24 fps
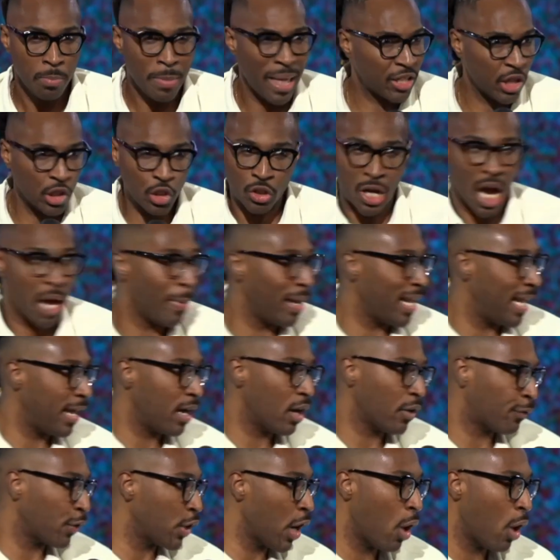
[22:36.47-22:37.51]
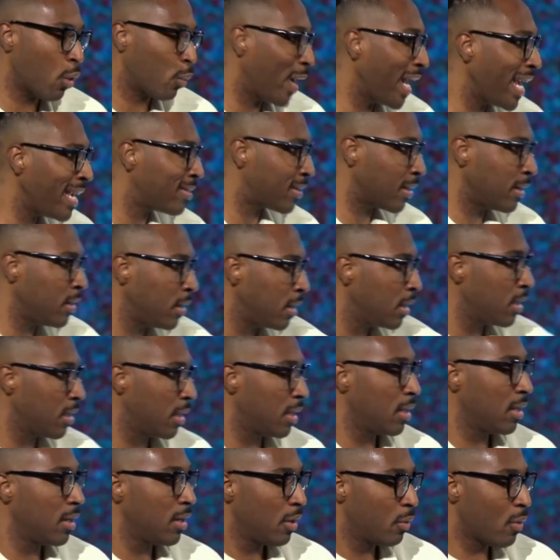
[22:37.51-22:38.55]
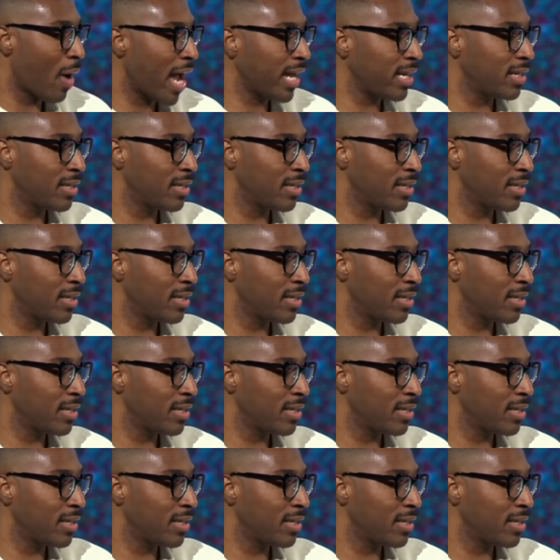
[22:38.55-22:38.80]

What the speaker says: not just coming here for no reason, right?